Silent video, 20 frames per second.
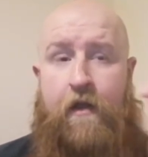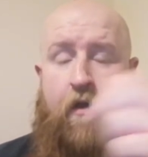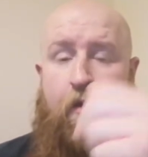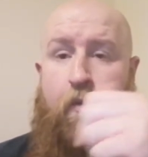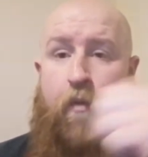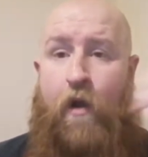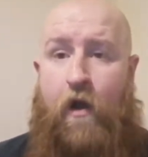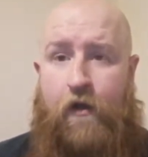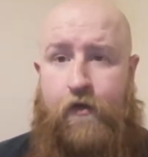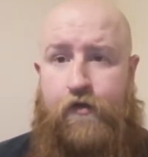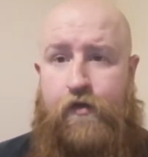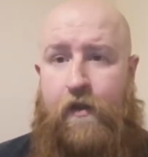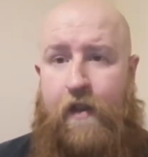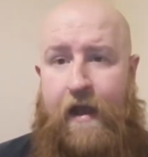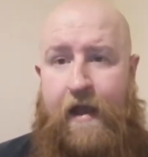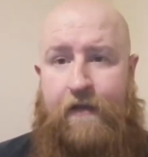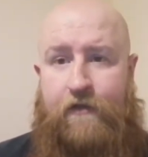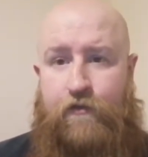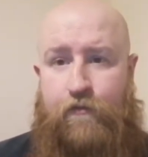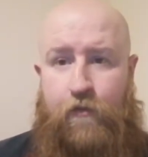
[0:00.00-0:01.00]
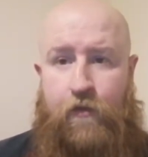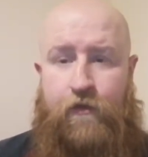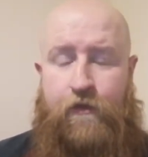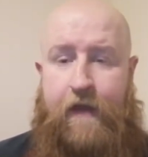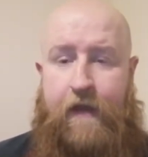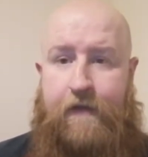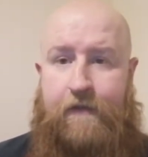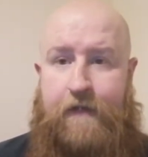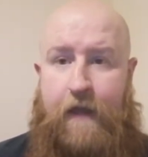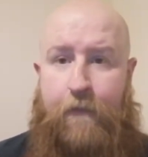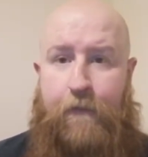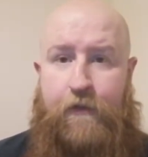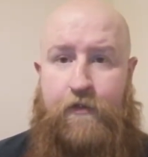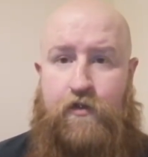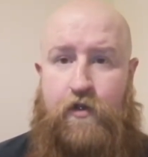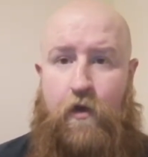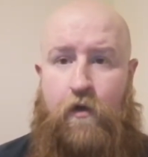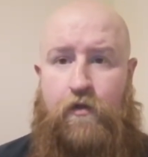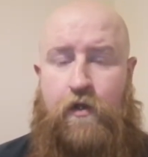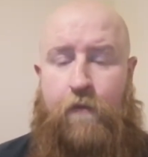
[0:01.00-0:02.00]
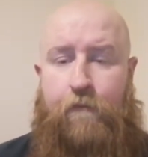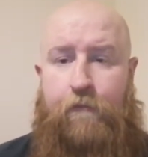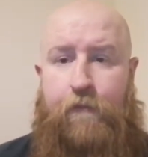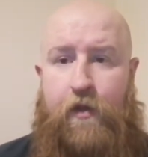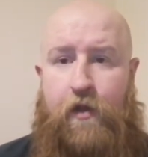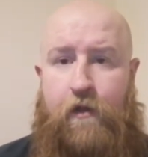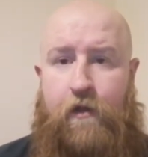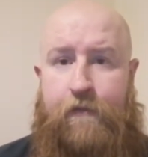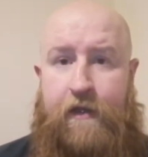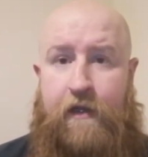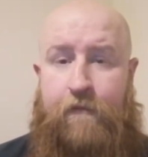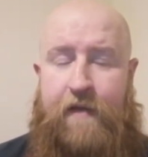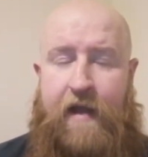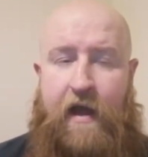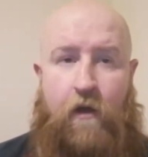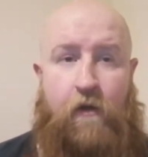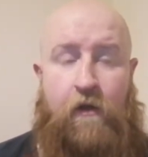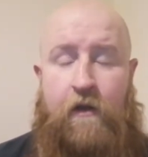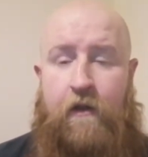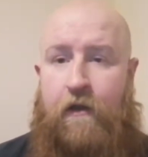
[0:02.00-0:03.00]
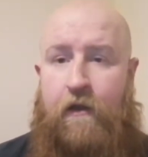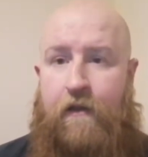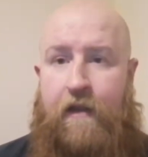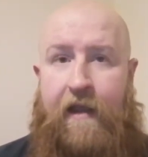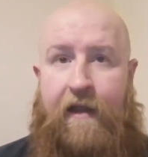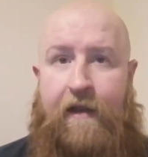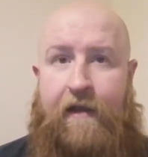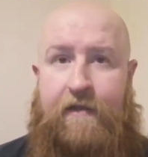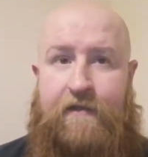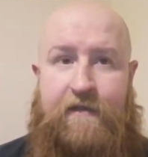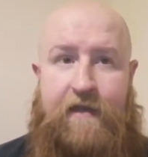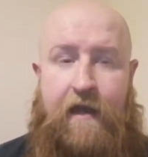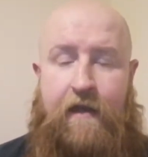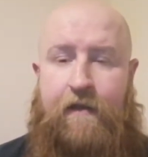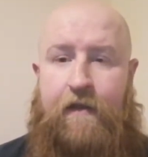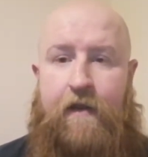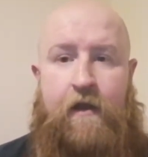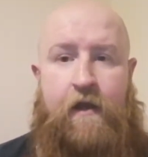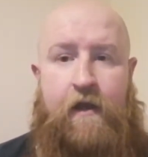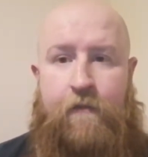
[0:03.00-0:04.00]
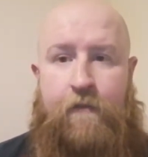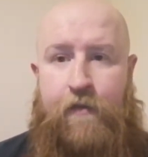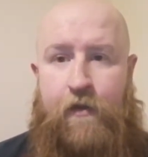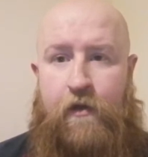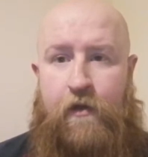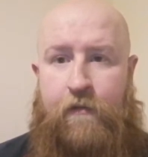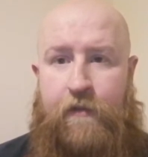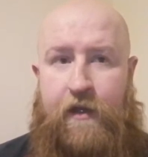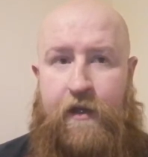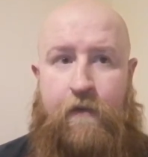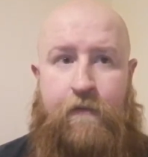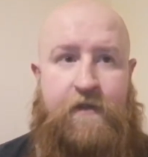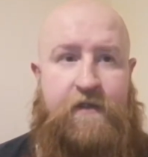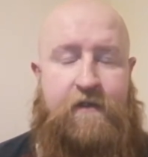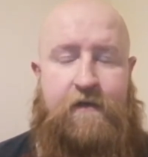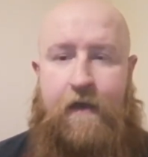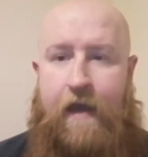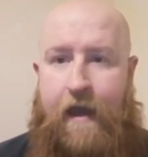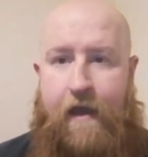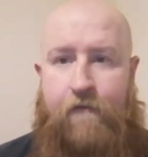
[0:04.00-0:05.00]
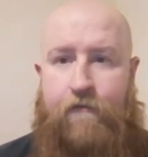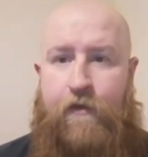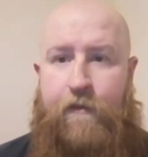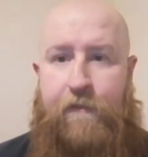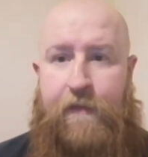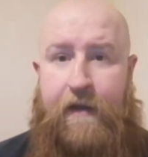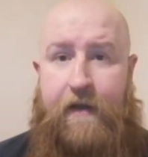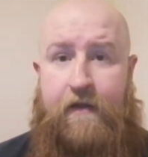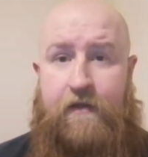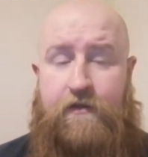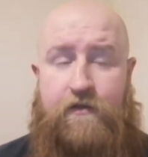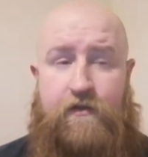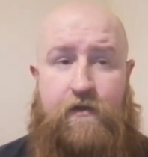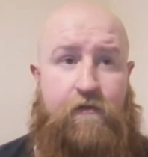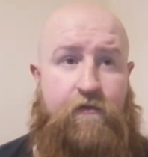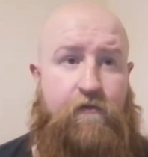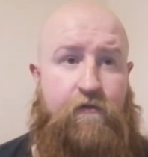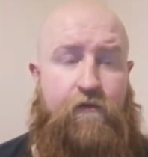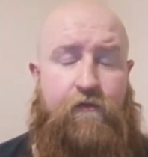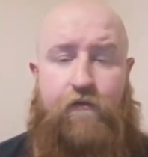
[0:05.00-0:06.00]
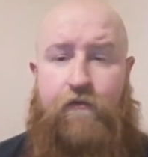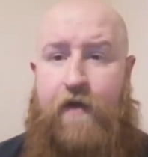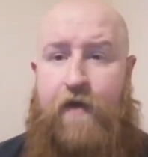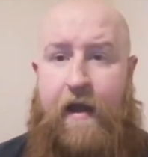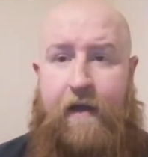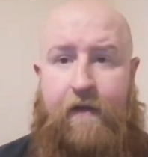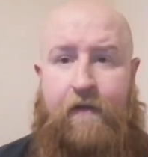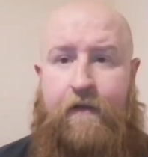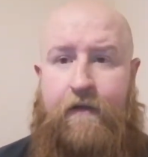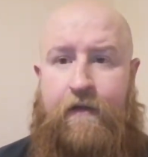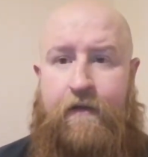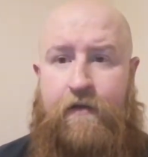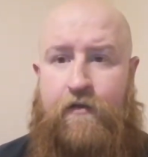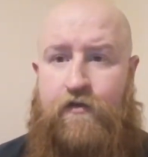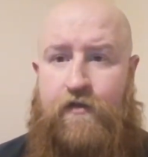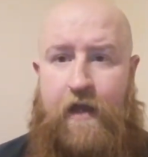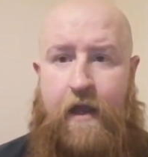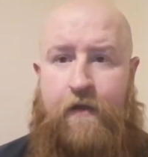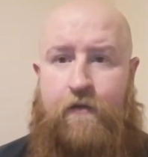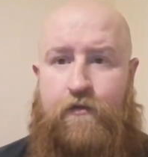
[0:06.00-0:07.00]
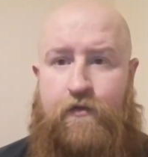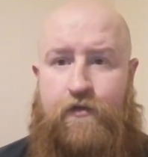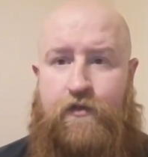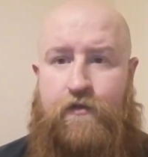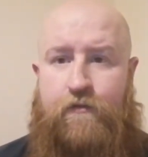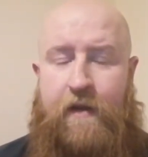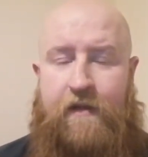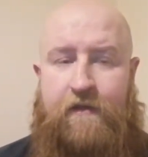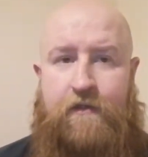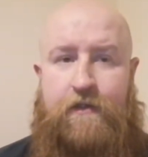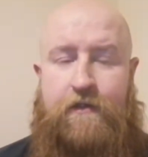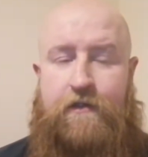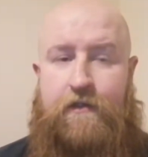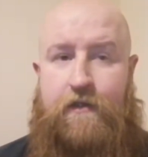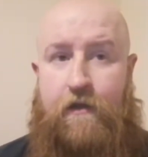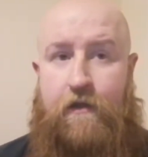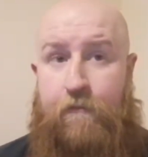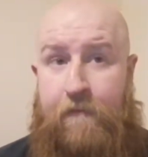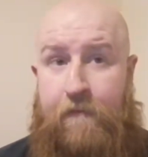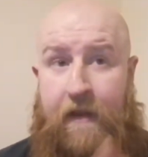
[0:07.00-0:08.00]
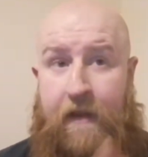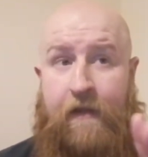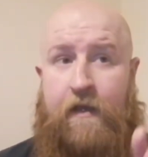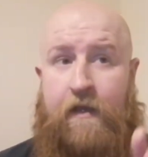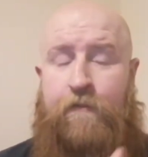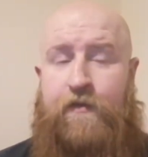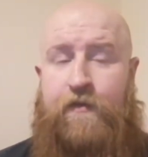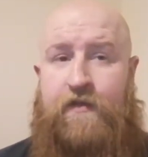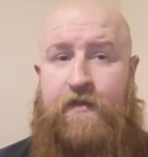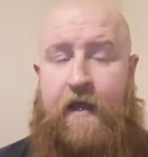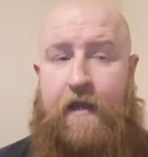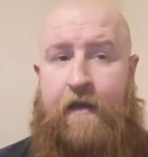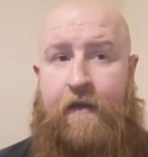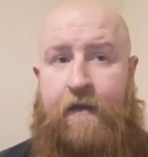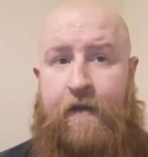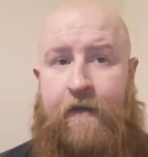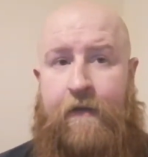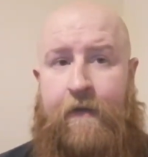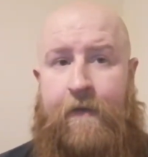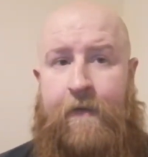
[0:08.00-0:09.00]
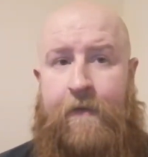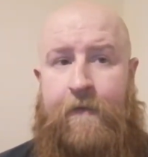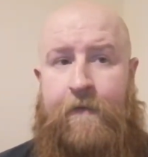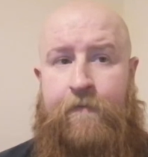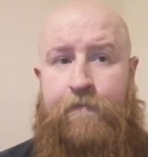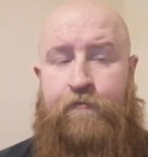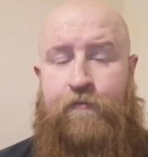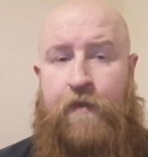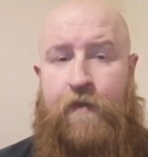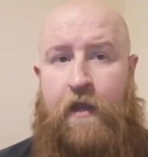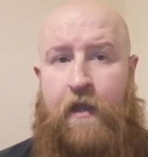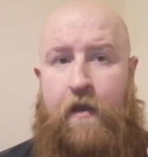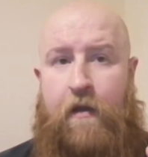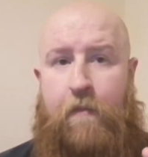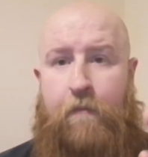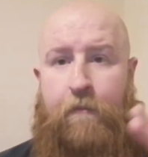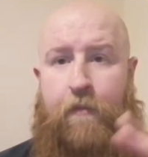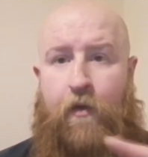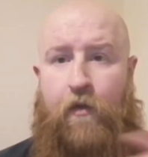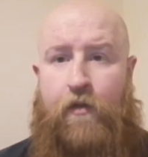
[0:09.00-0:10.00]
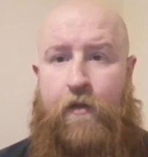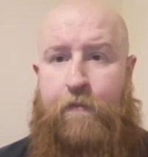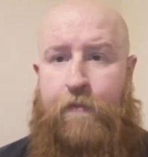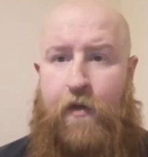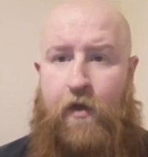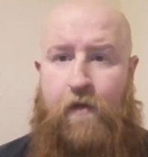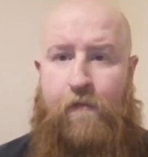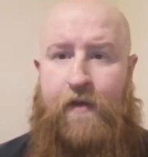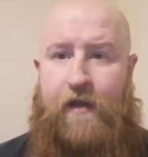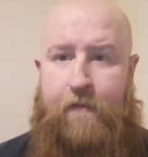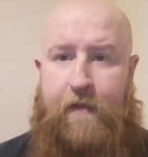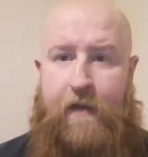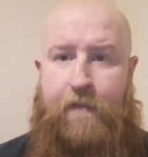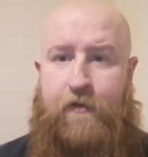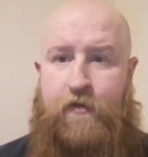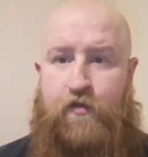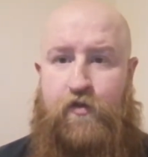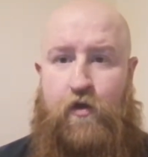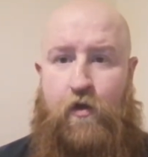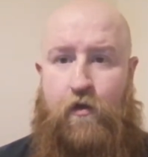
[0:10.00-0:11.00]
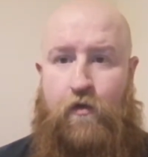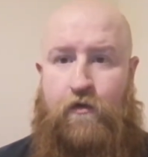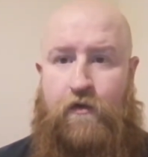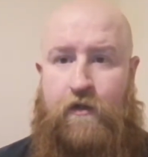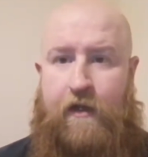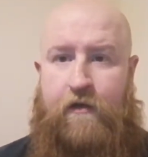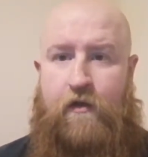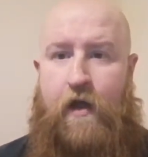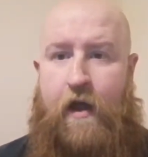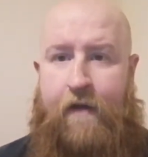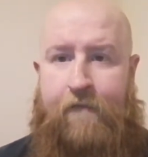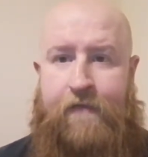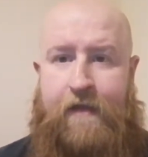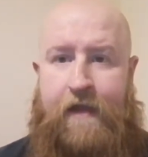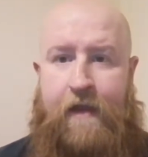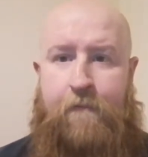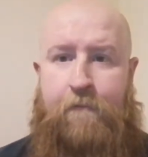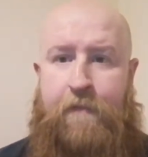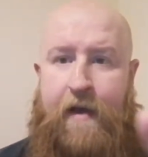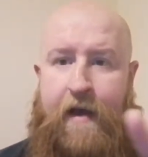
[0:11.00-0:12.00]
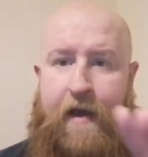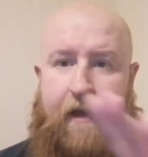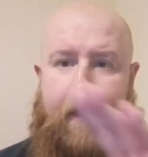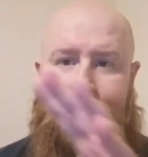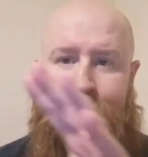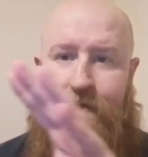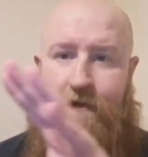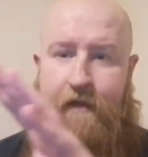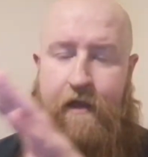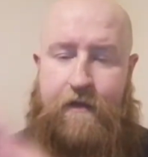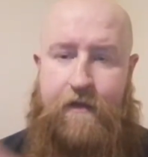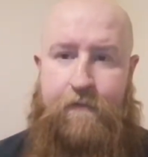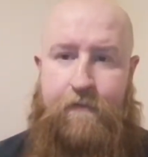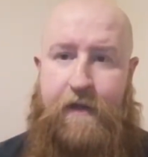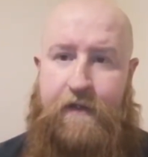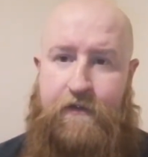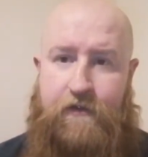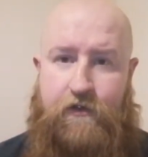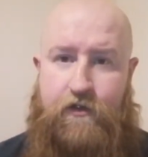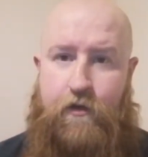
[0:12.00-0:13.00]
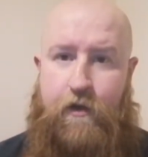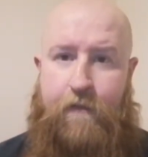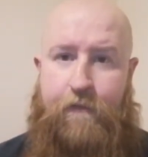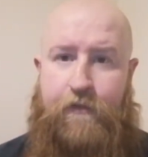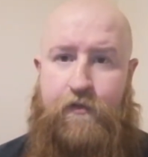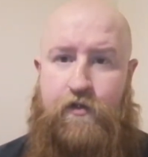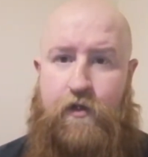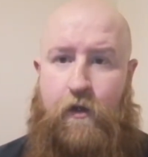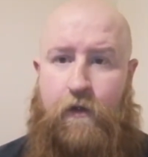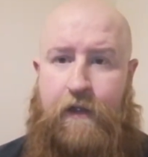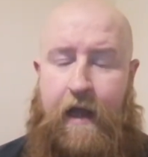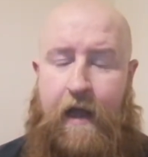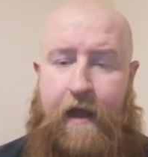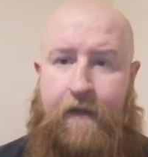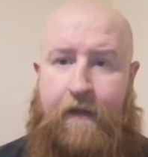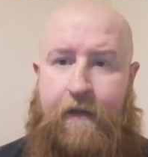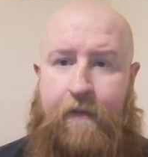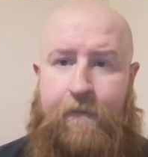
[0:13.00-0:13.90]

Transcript: Watch last Monday's episode on Birmingham. Now, like I said, Birmingham is every bit as violent and as dangerous as Manchester, a million percent. But the Birmingham episode did not have the impact that the Manchester episode had.